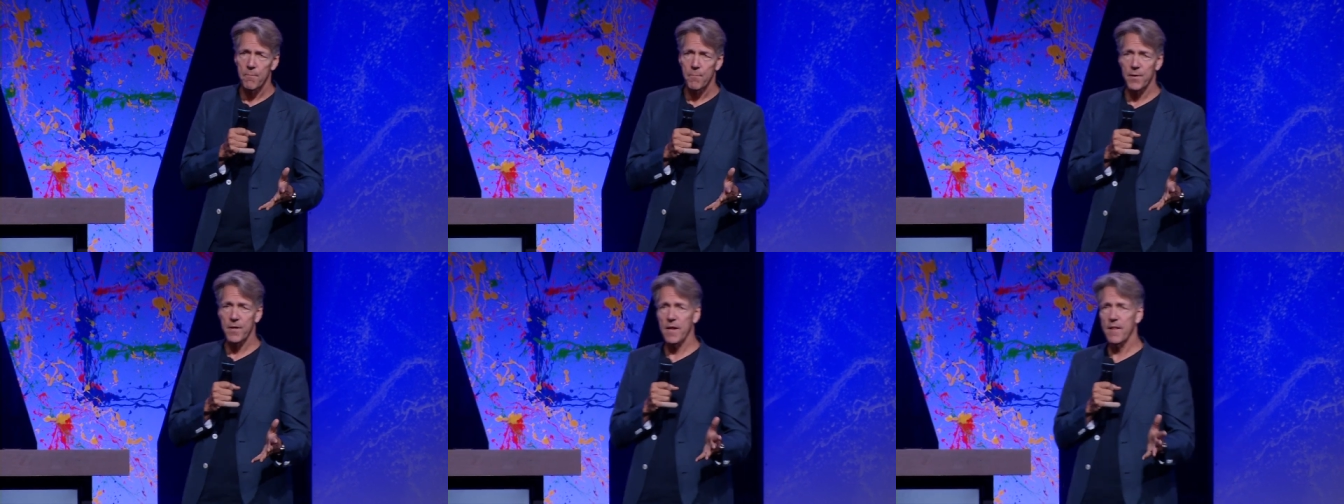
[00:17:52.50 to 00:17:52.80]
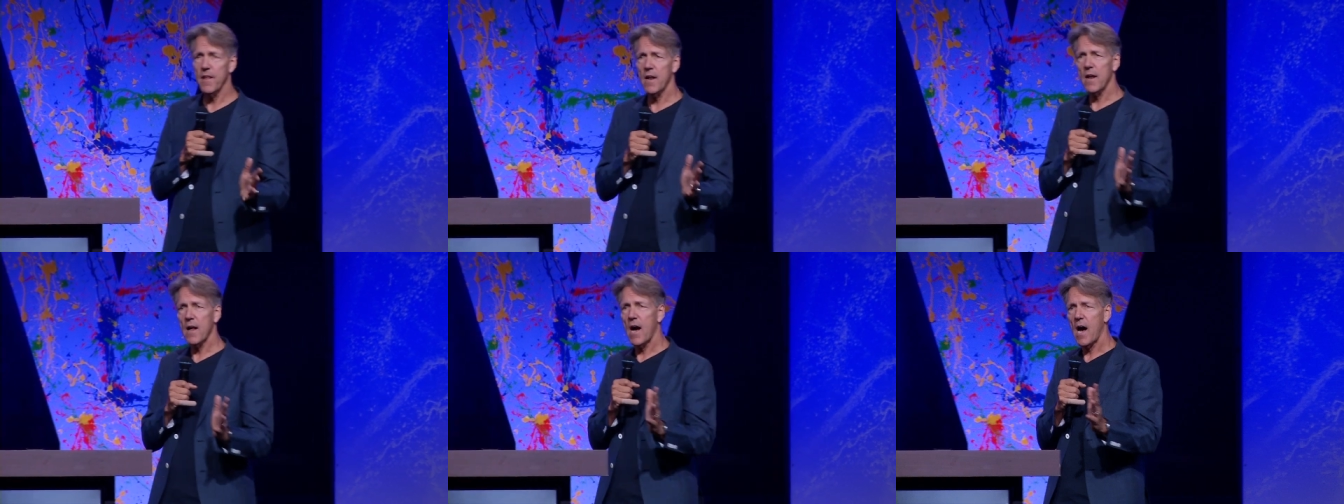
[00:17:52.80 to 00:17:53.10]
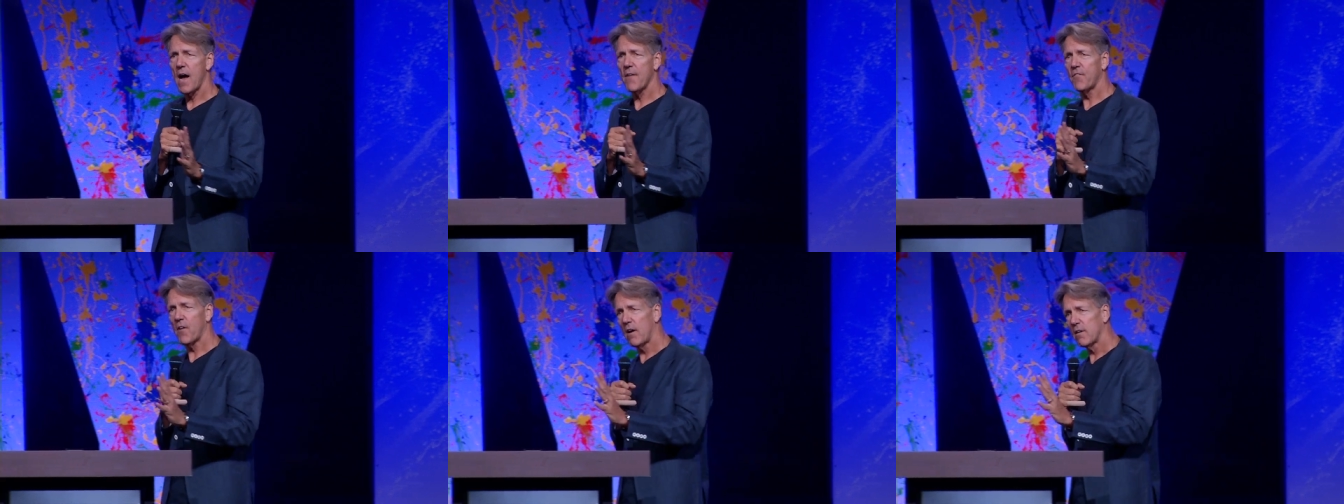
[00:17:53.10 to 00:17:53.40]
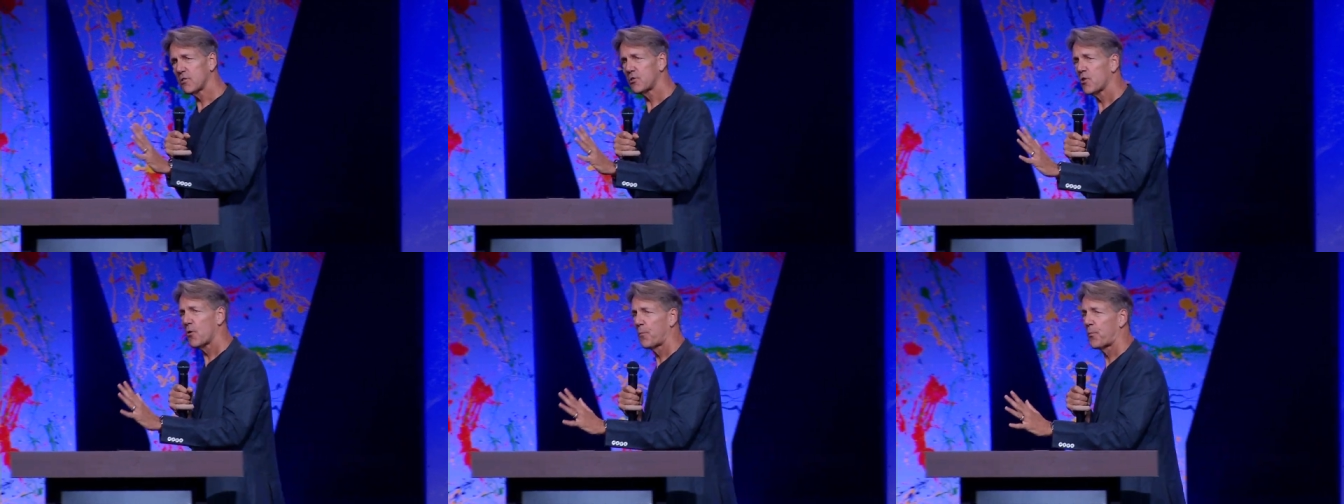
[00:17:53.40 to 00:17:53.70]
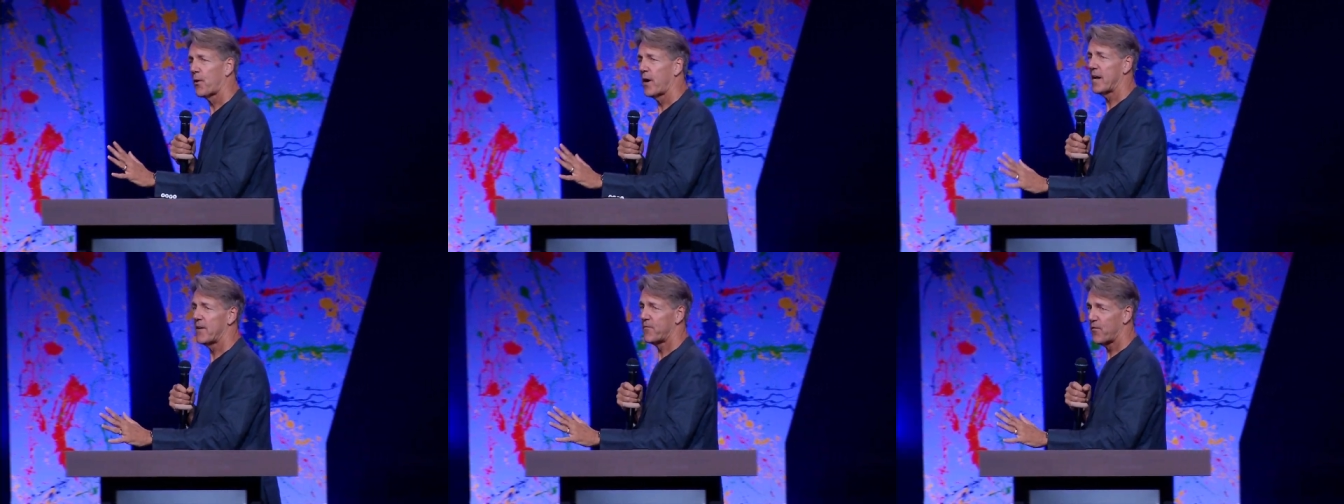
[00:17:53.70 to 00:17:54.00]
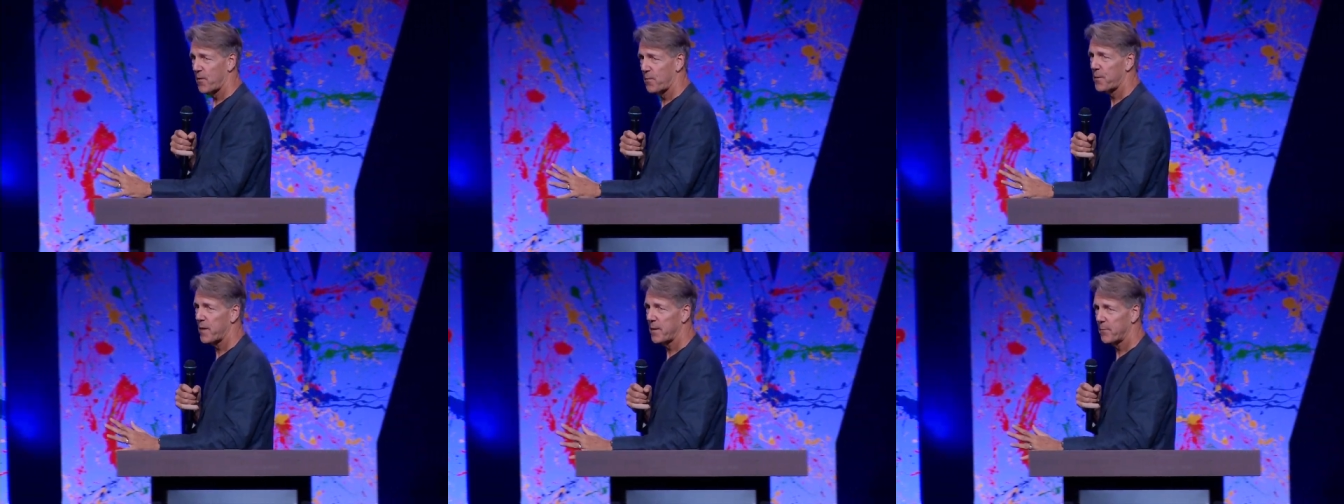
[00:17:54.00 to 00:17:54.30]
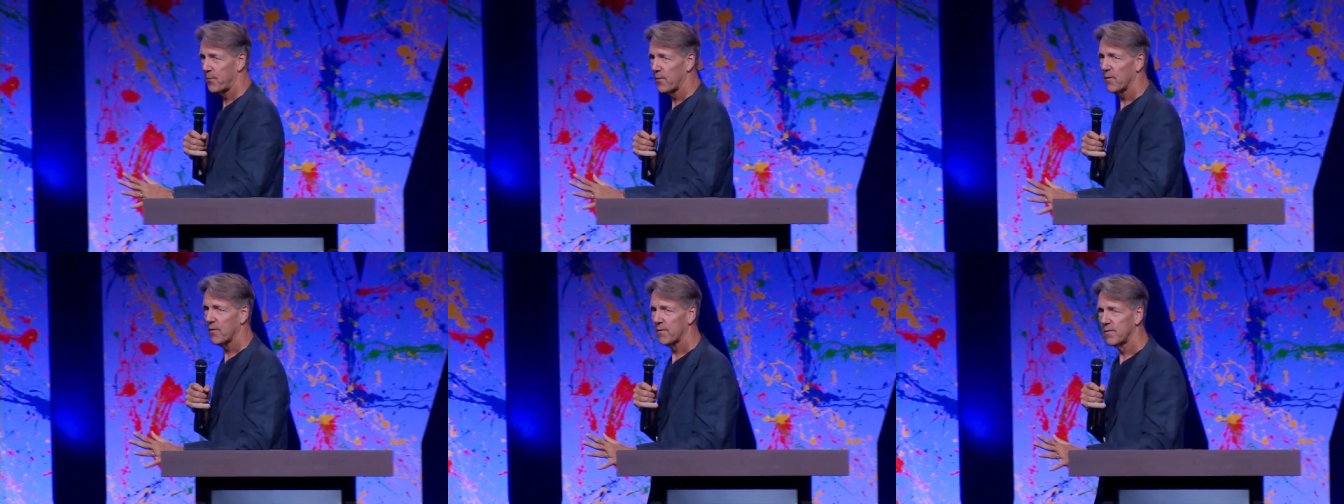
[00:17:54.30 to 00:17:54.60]
But then I've also prayed for
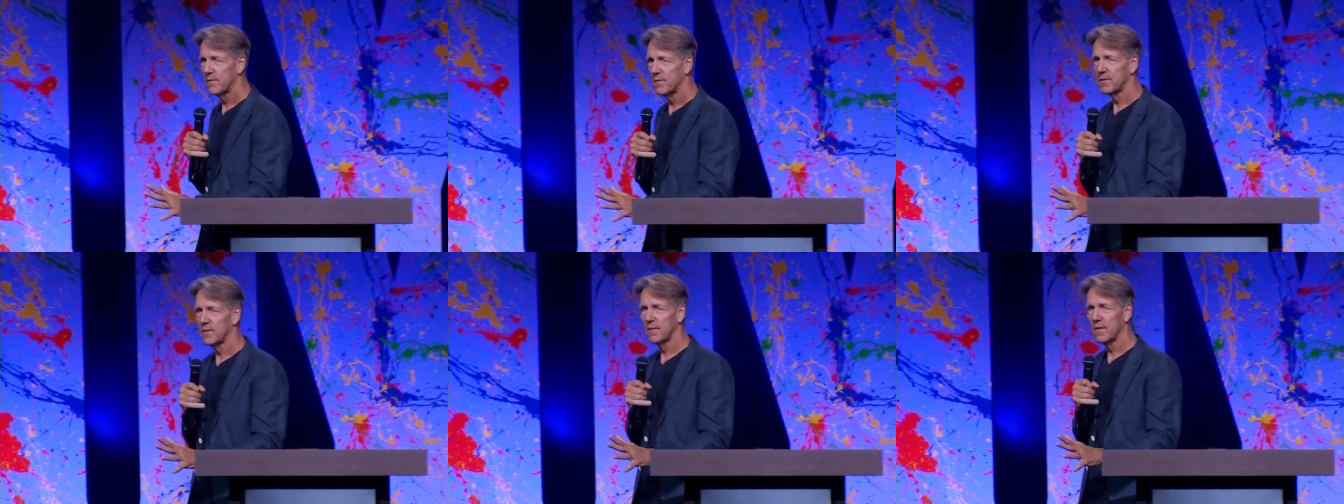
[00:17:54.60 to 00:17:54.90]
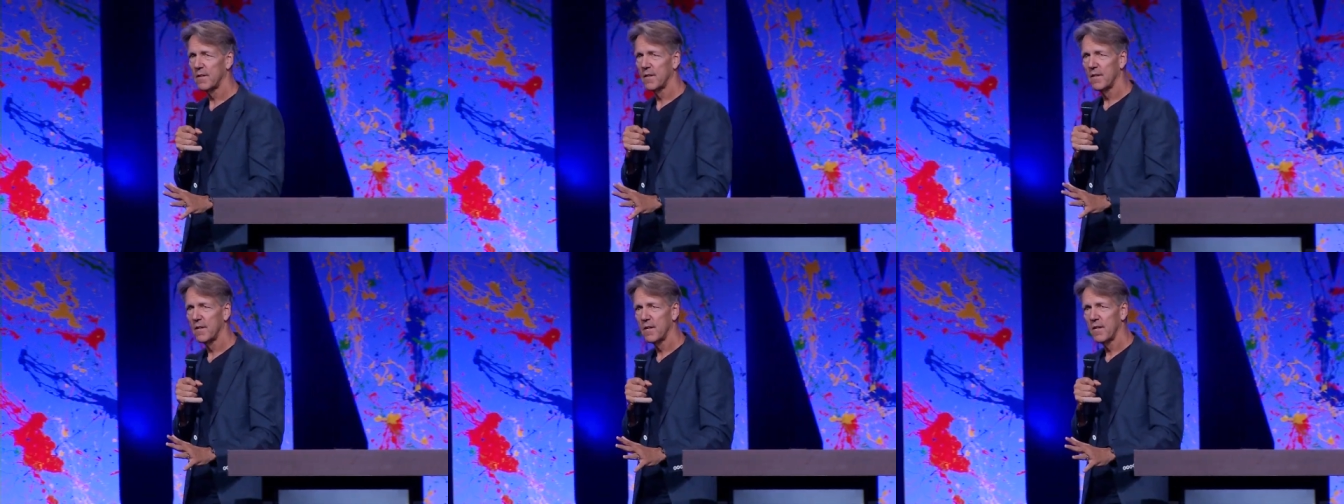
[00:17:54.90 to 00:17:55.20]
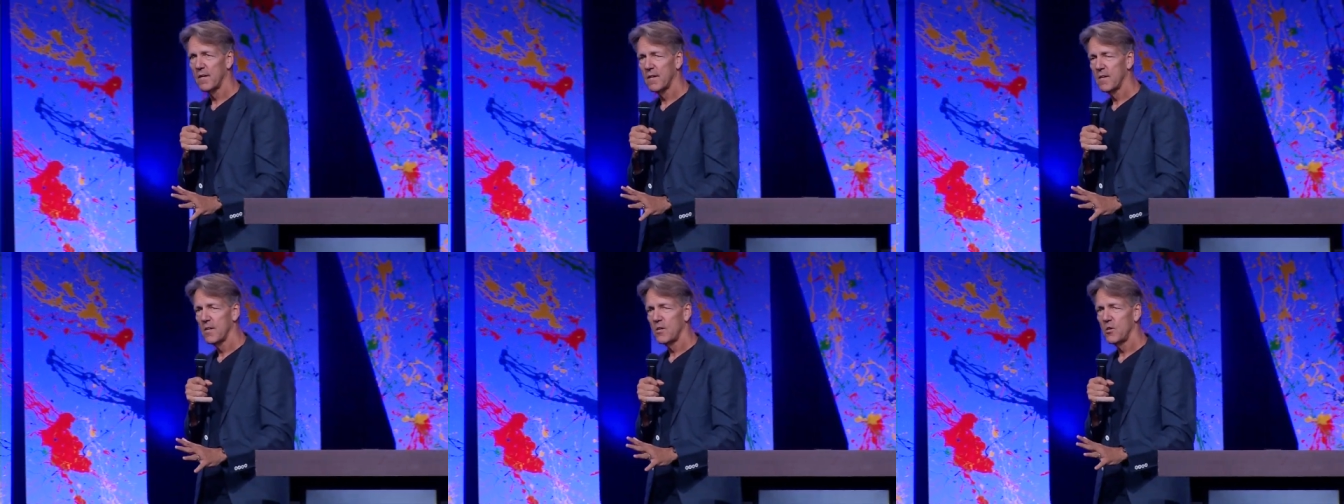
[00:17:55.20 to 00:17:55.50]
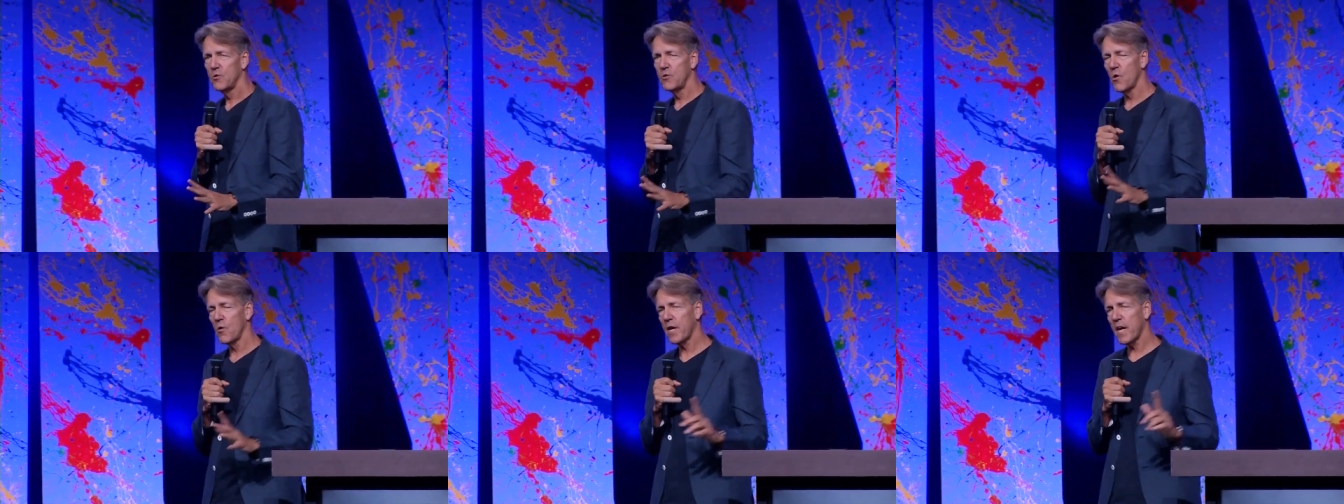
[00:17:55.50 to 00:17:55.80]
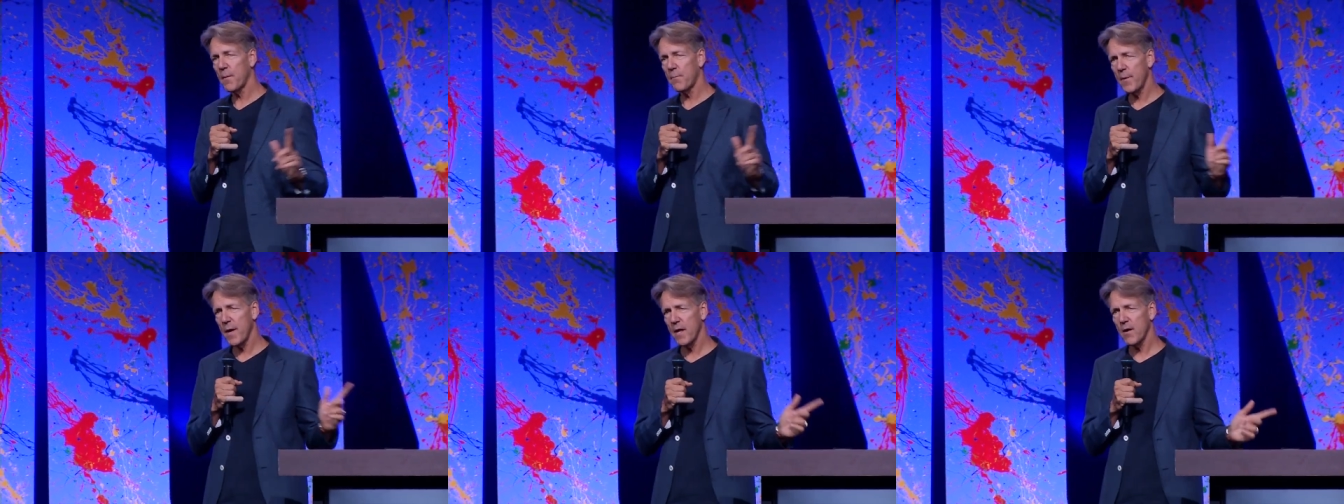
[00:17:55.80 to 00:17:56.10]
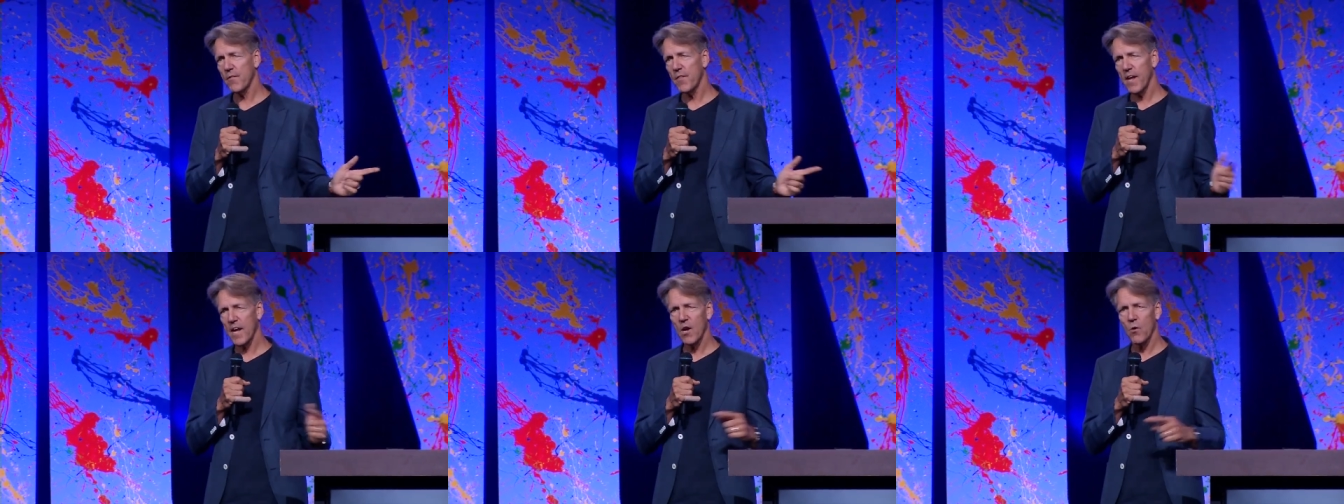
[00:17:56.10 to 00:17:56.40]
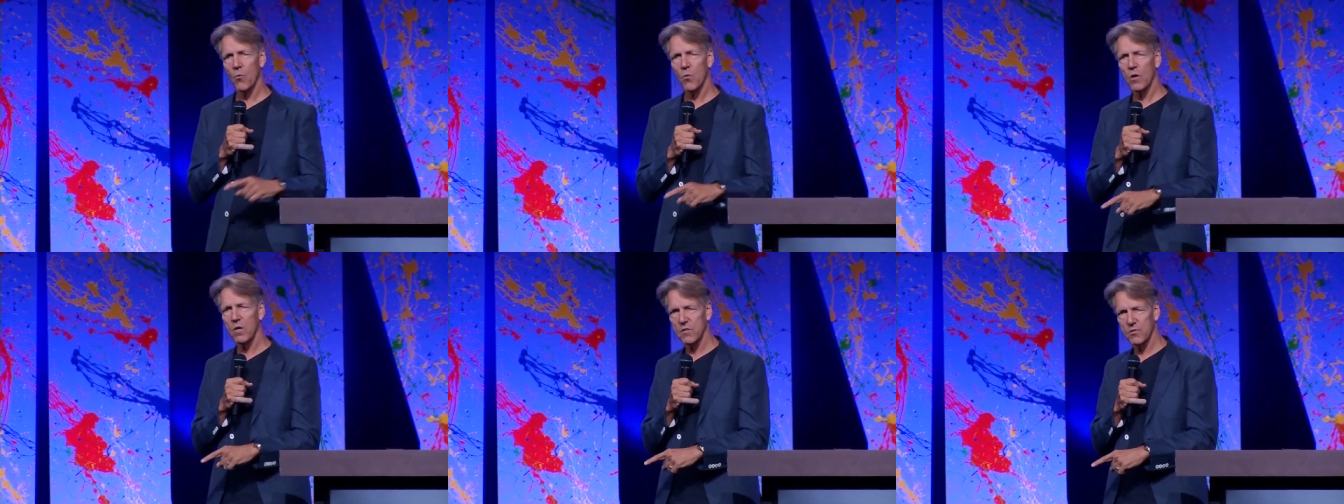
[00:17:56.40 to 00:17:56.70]
people who don't get better, they
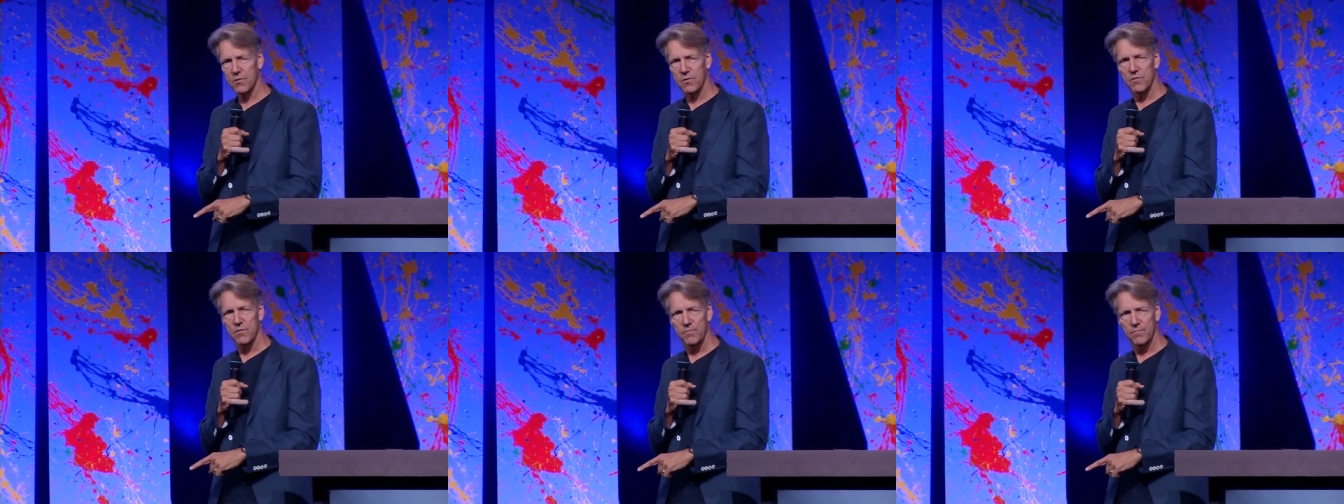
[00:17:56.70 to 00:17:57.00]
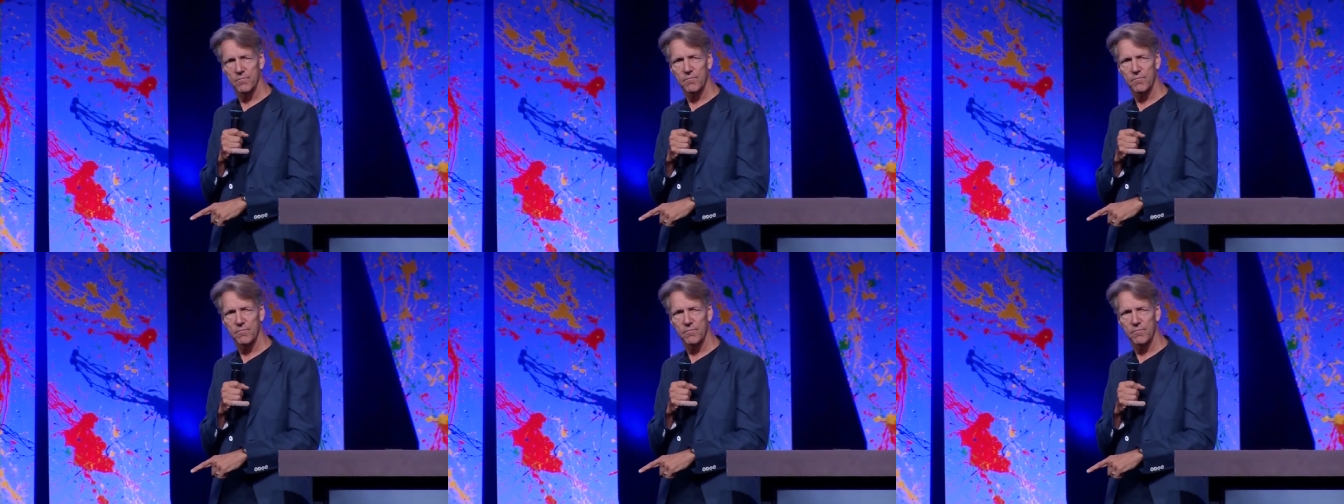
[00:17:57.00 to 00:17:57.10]
get worse.